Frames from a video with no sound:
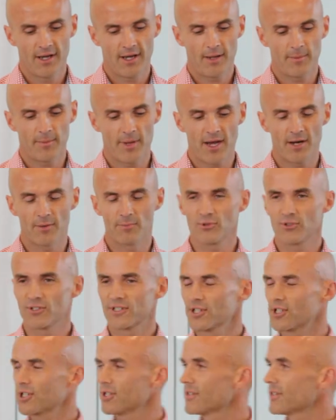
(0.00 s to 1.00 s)
um, and a
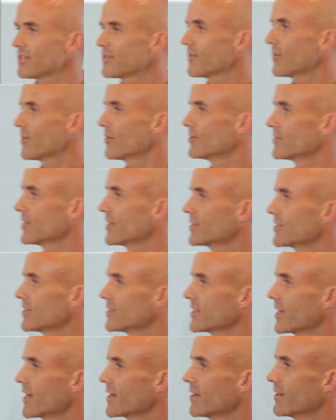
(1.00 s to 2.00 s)
musician. This photo was
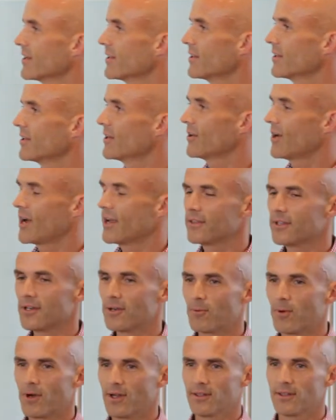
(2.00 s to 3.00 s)
actually taken the night that
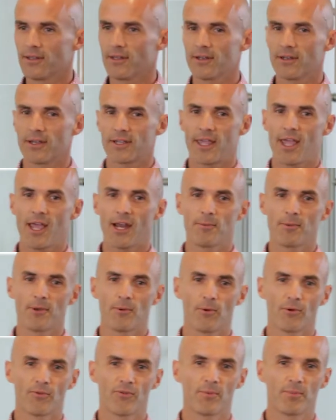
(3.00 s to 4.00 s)
he won the Academy
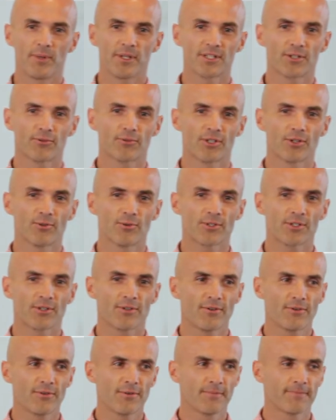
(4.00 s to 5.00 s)
Award for Best Original
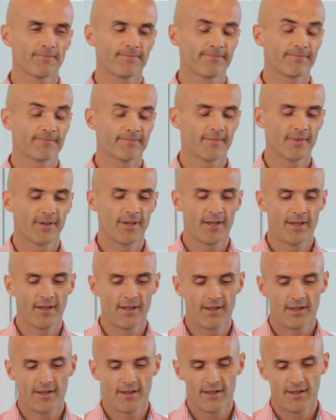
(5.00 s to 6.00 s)
Song.
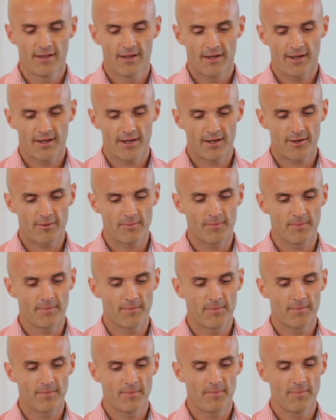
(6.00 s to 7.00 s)
Um,
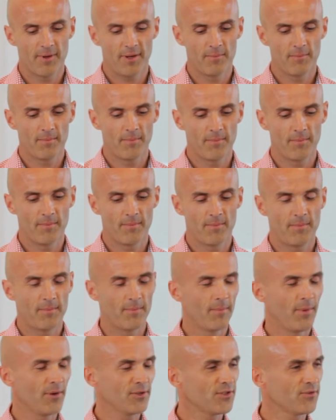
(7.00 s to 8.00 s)
but
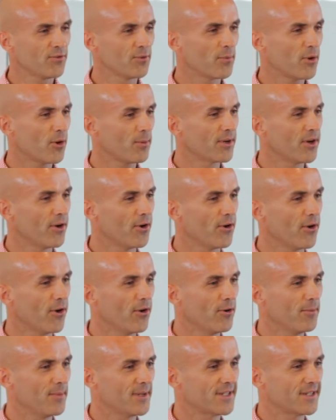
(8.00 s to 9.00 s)
most of you probably don't know
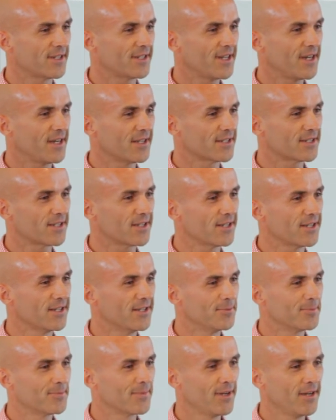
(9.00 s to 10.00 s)
him as a dancer,
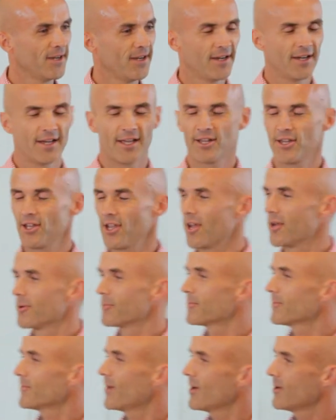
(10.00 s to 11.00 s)
and yet
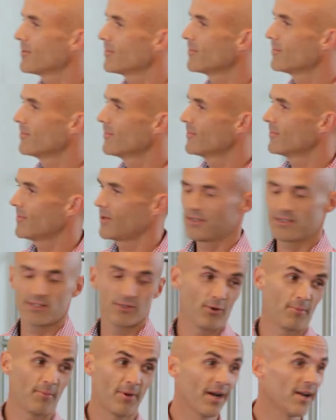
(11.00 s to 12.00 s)
I'm, it's
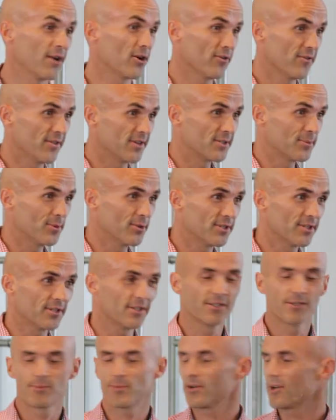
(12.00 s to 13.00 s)
not my area of
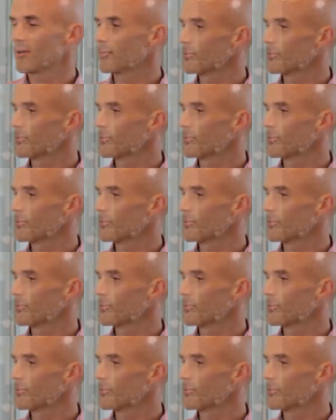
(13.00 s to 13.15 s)
expertise, but